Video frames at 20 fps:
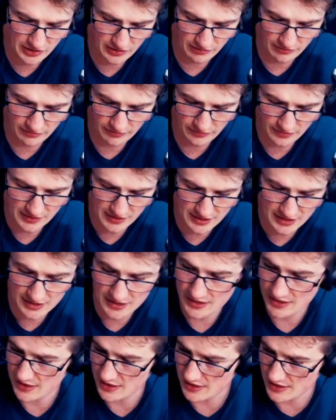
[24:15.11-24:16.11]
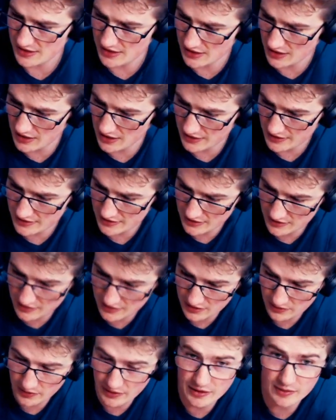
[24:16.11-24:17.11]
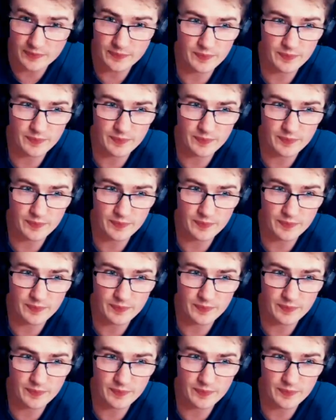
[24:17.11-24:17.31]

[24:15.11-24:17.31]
of darks into it.